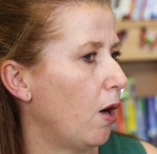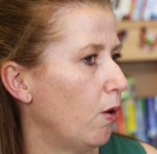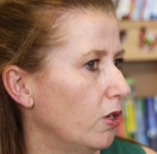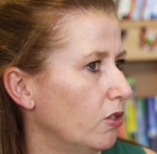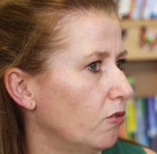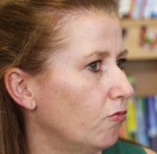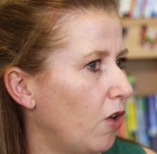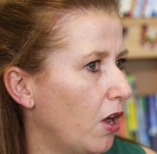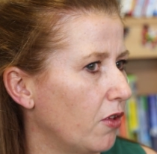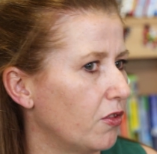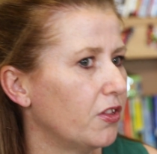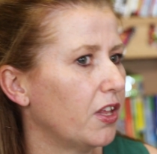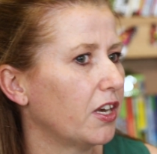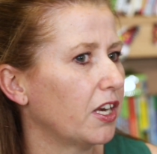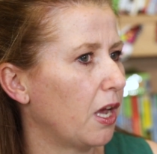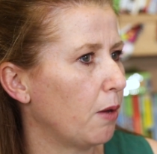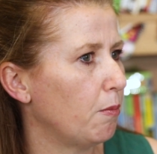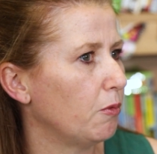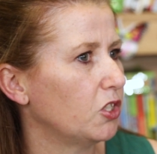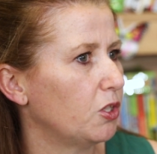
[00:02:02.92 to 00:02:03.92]
how, rather than
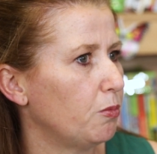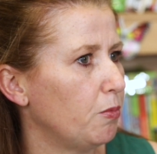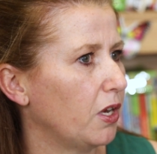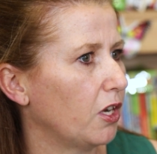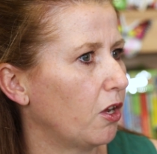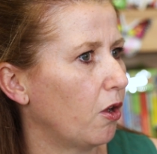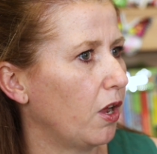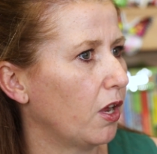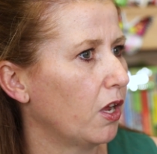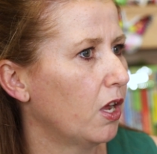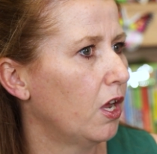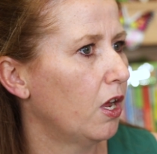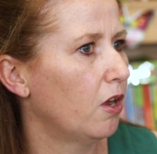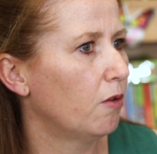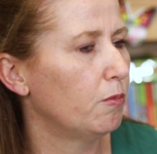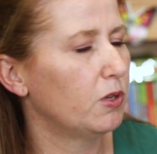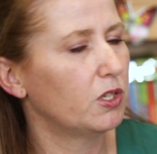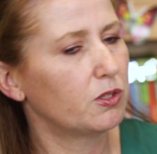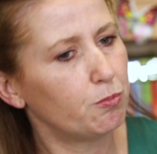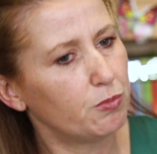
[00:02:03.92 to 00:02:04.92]
coming to me and going,
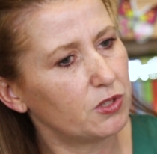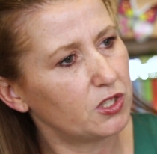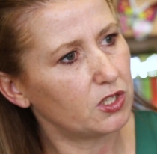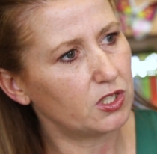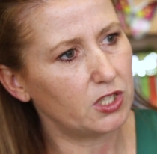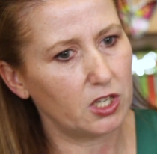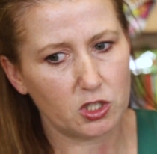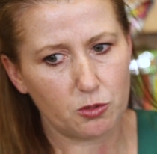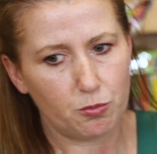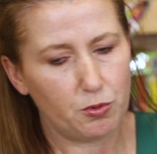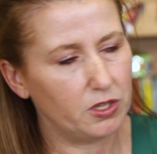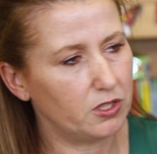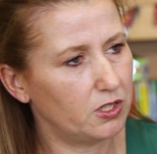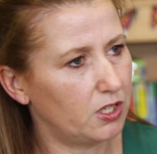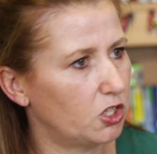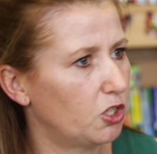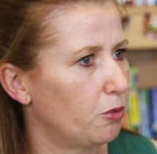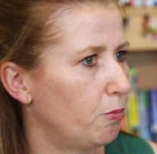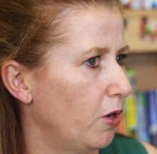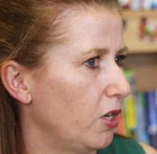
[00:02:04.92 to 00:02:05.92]
Mrs. Duxbury,
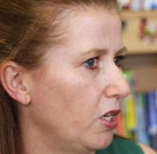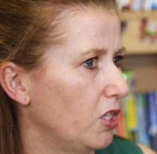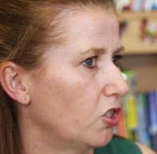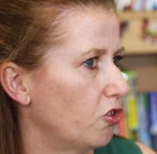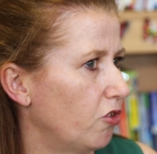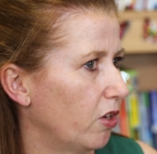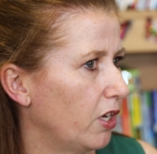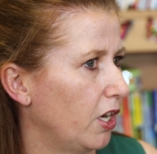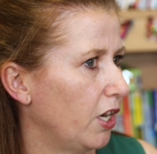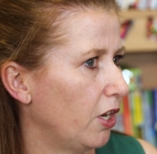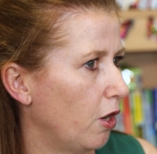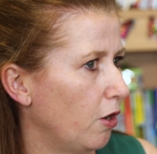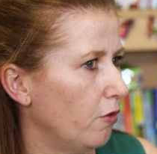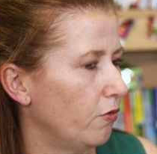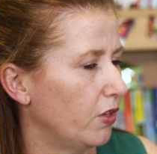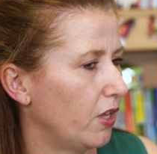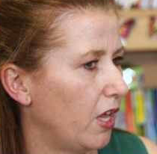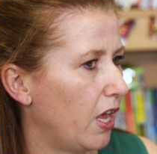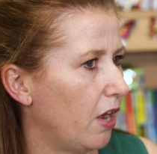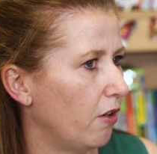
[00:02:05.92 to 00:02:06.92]
such a body is struggling
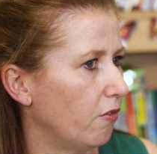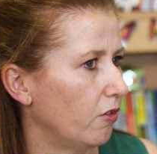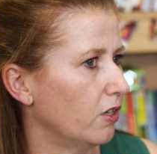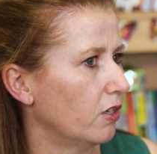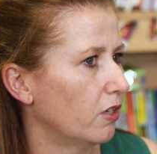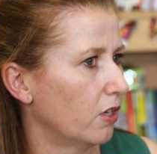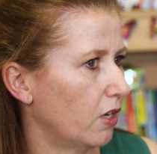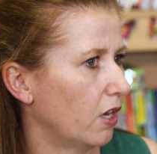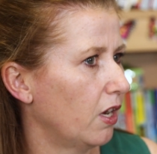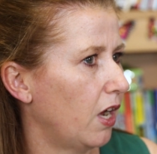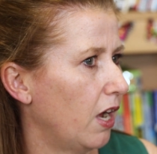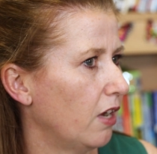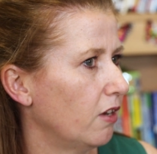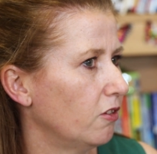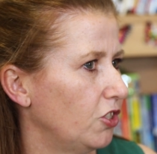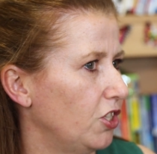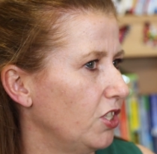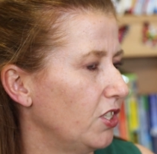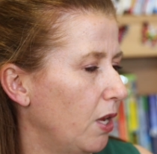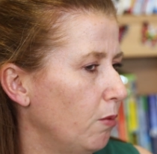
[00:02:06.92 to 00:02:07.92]
over there, and
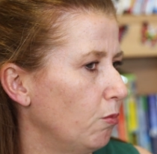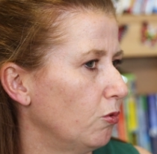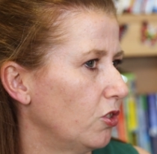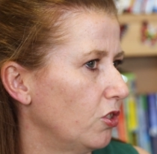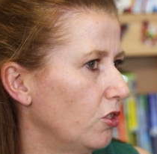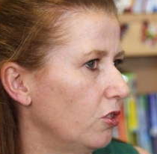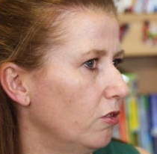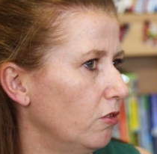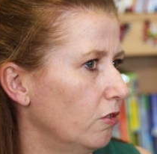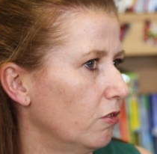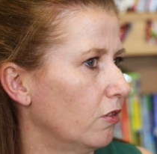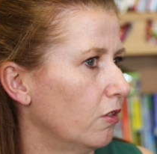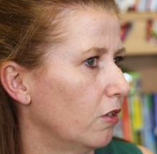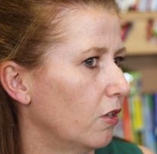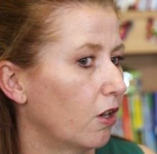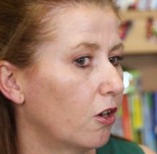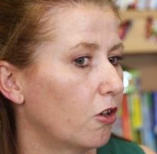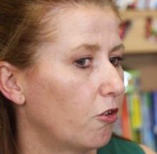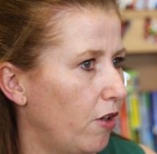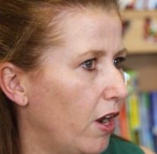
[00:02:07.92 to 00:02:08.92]
she's able to
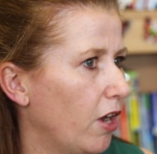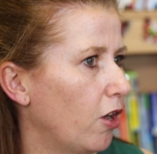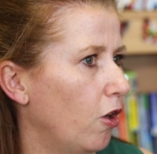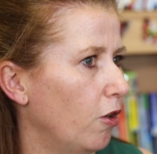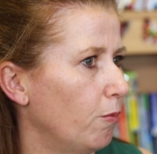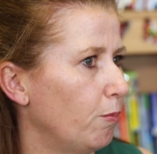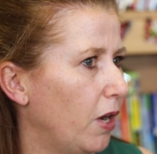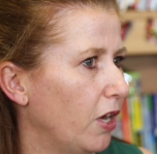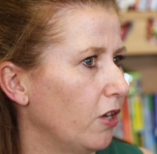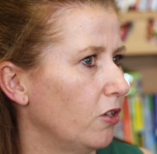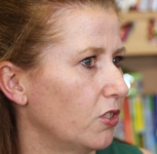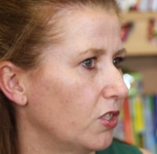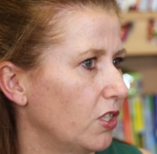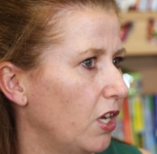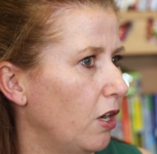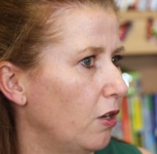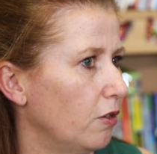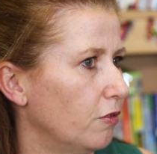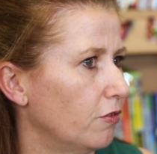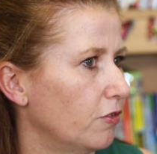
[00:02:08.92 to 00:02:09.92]
crack on by
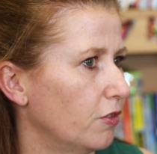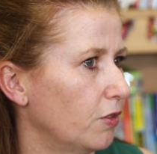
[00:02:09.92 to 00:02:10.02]
herself.